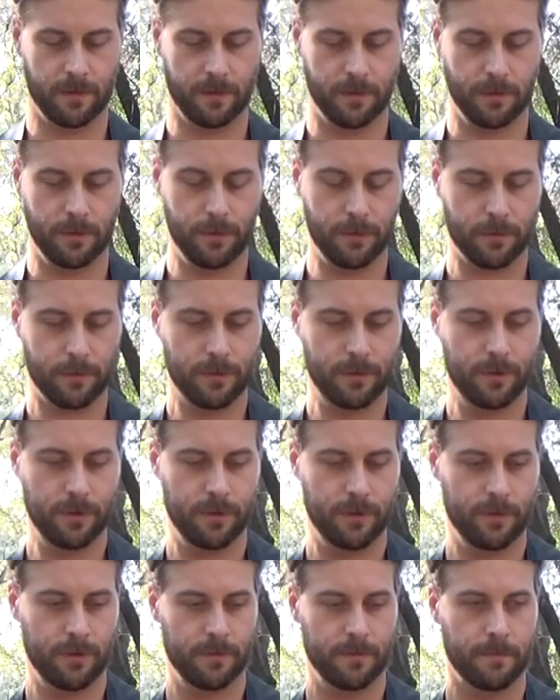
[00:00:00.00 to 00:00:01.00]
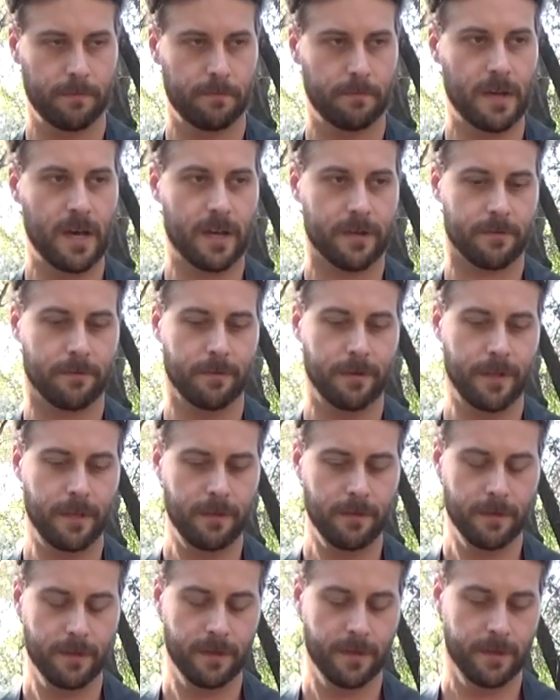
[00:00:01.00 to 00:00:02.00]
Luke Mochrie.
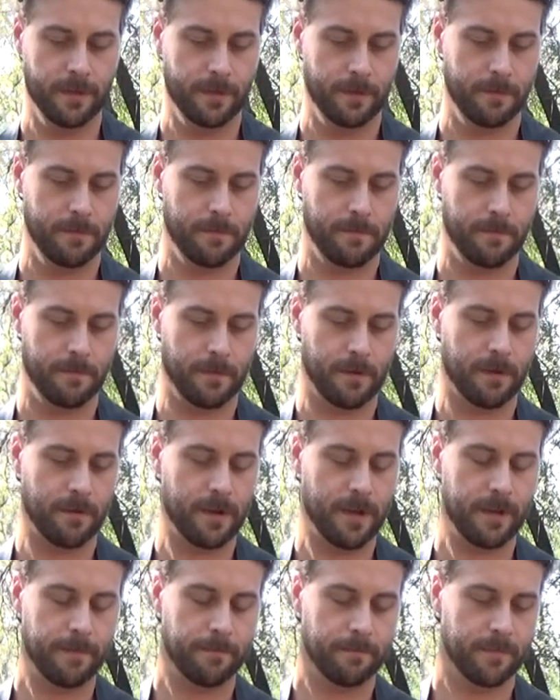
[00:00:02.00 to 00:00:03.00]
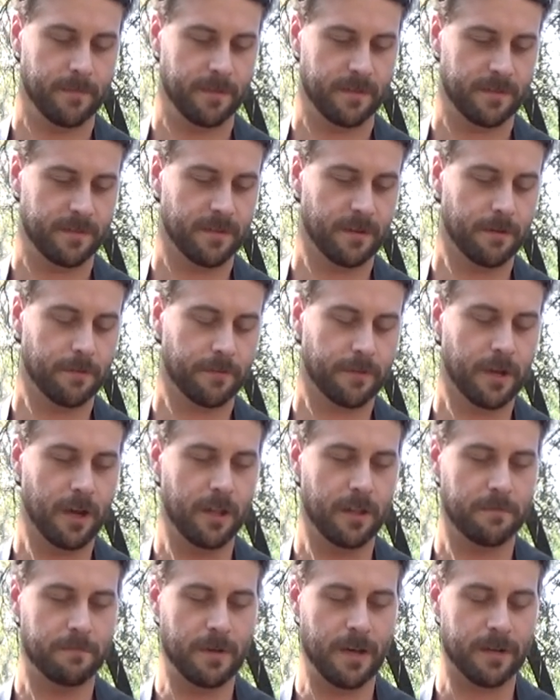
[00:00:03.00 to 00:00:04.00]
All right, son of
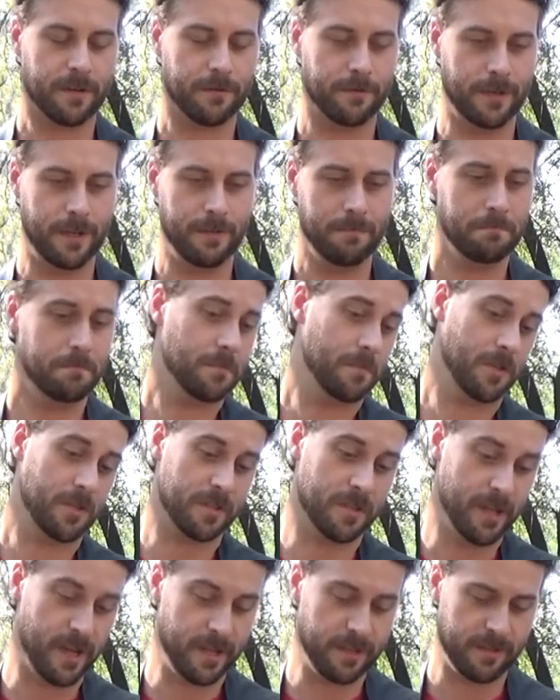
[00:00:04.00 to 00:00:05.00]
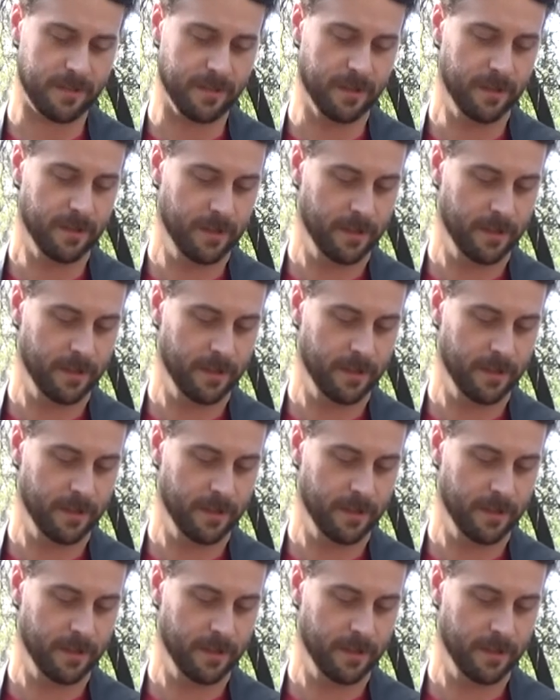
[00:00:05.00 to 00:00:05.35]
Colin Mockery. That's nice.